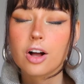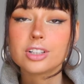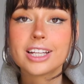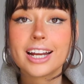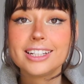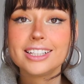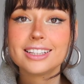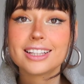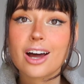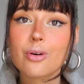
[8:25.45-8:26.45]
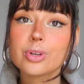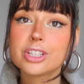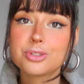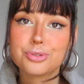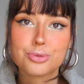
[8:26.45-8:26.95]
All that I need now
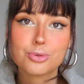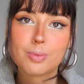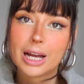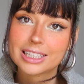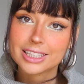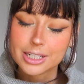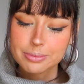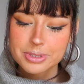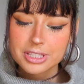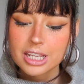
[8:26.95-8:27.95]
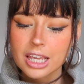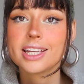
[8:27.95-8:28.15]
is to do my lips.